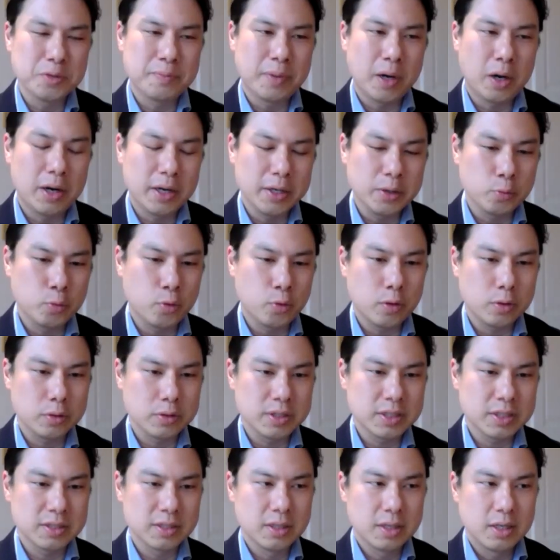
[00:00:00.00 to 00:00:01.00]
by
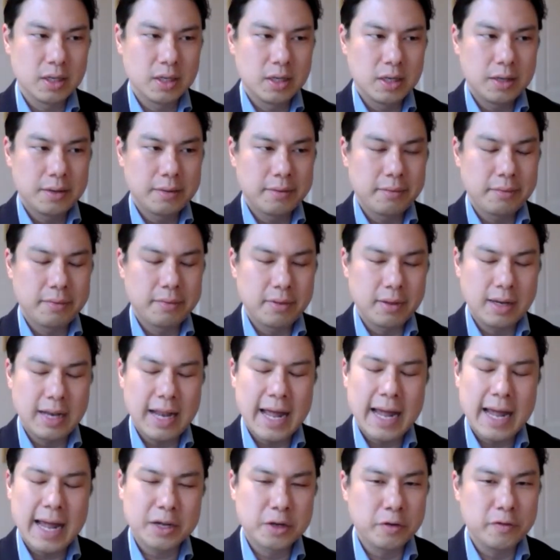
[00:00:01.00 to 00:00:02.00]
was the
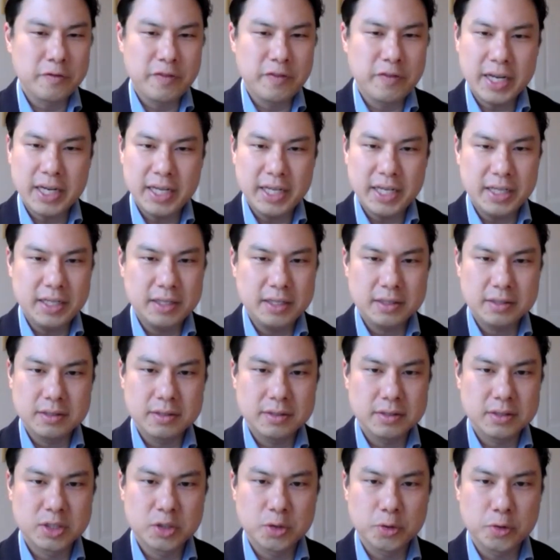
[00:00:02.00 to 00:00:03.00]
lack of any
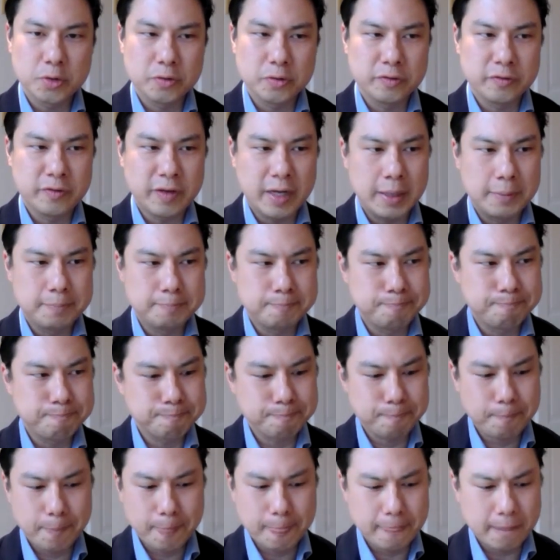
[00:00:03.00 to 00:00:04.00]
sort of,
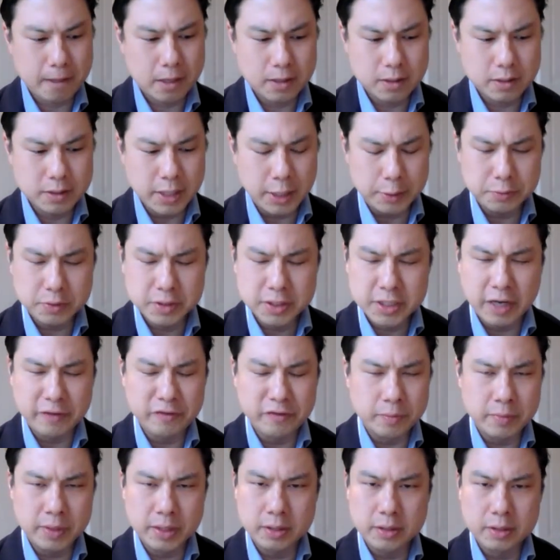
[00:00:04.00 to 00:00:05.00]

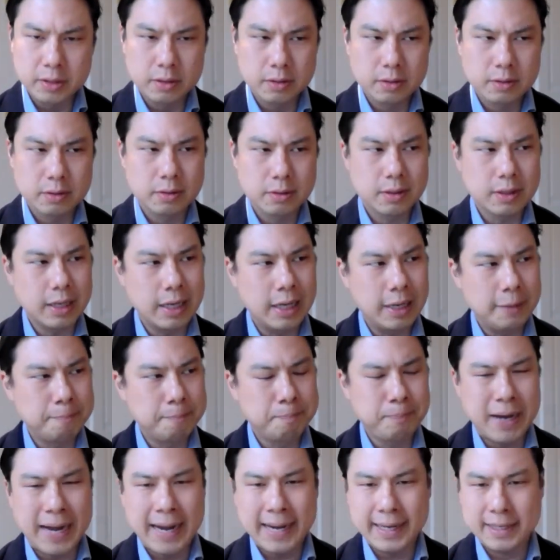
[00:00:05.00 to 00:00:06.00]
government
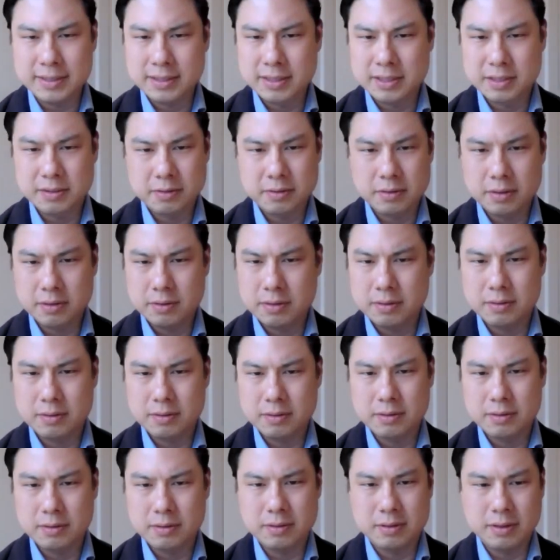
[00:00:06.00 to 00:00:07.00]
backed
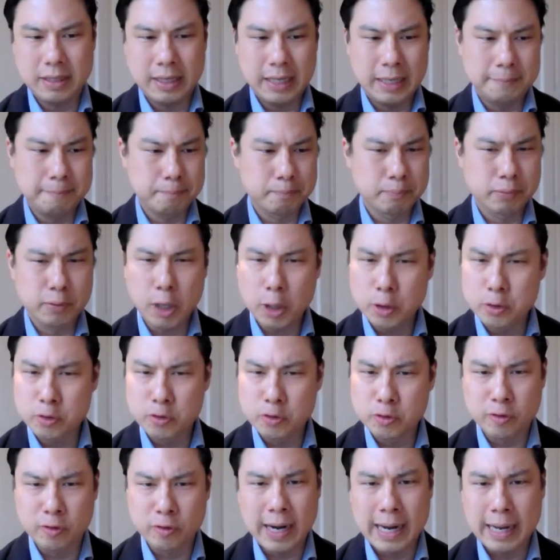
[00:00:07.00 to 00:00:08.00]

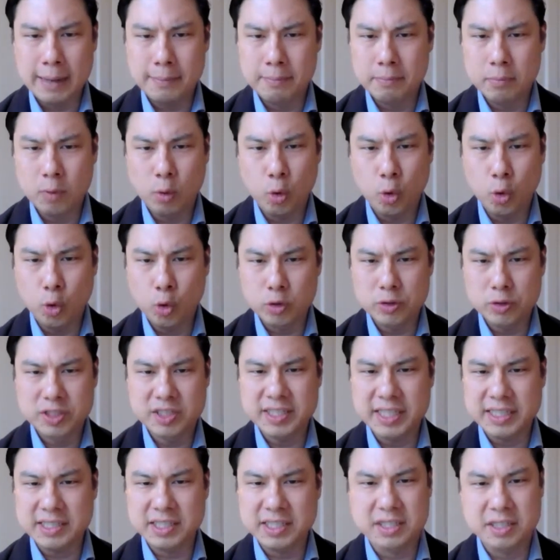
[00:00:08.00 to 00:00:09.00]
program or
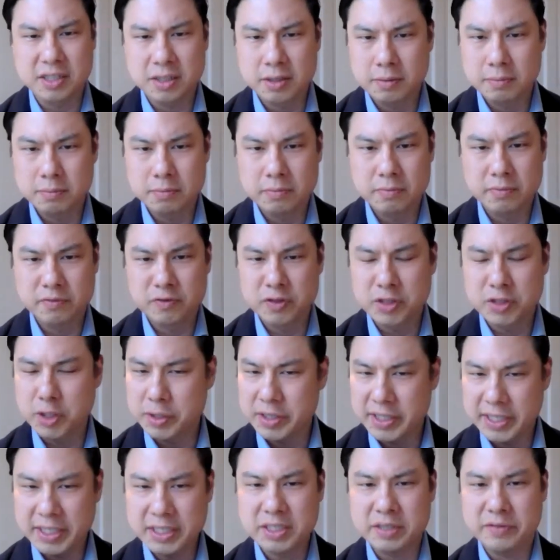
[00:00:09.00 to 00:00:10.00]
system for
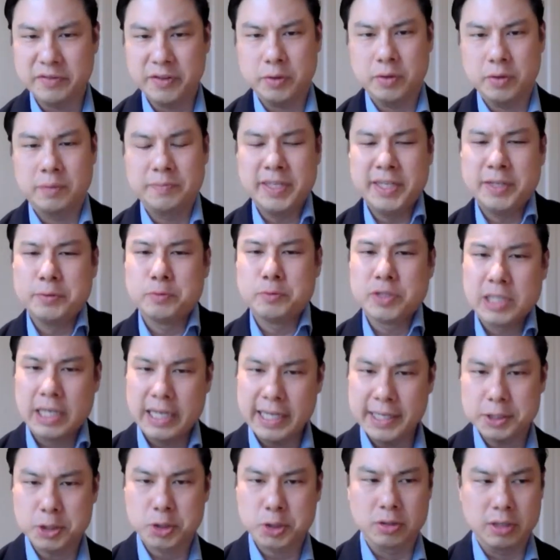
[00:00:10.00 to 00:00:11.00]
doing the interview. I mean, it was
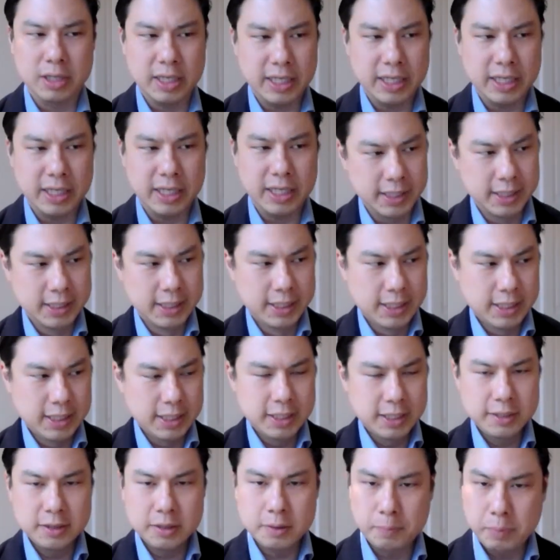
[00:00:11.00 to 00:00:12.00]
literally
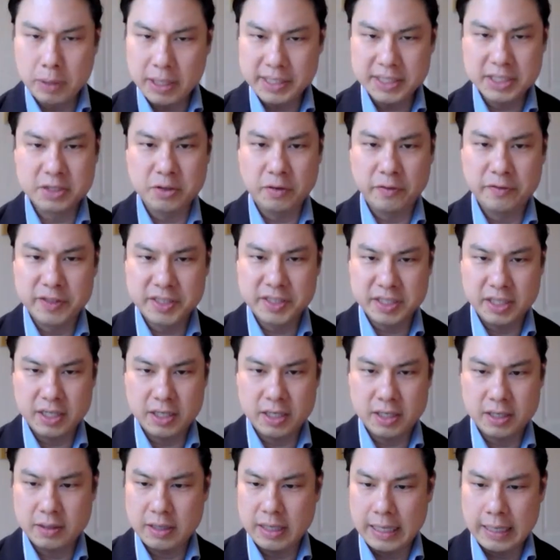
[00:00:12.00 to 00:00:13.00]
the police
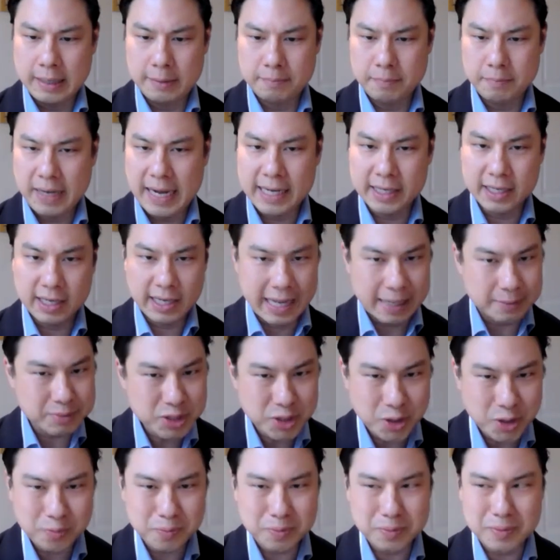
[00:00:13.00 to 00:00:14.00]
officer had a
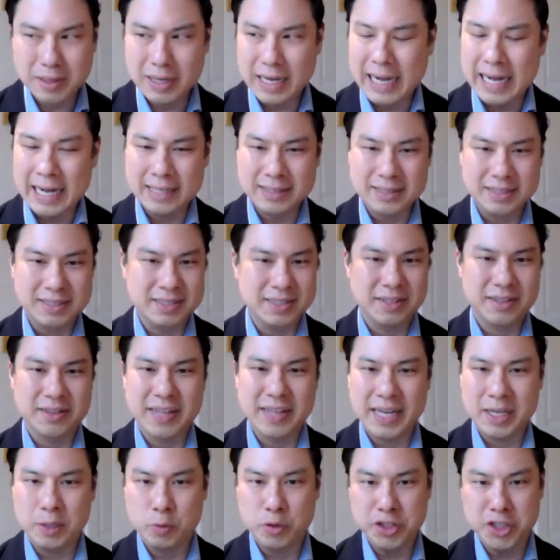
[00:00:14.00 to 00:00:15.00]
laptop and they
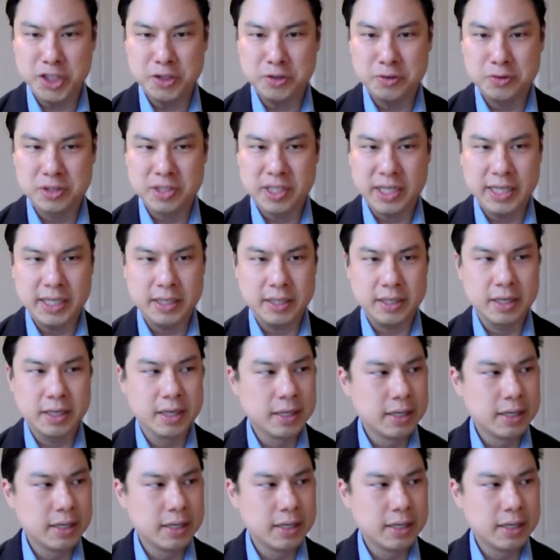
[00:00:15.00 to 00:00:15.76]
were using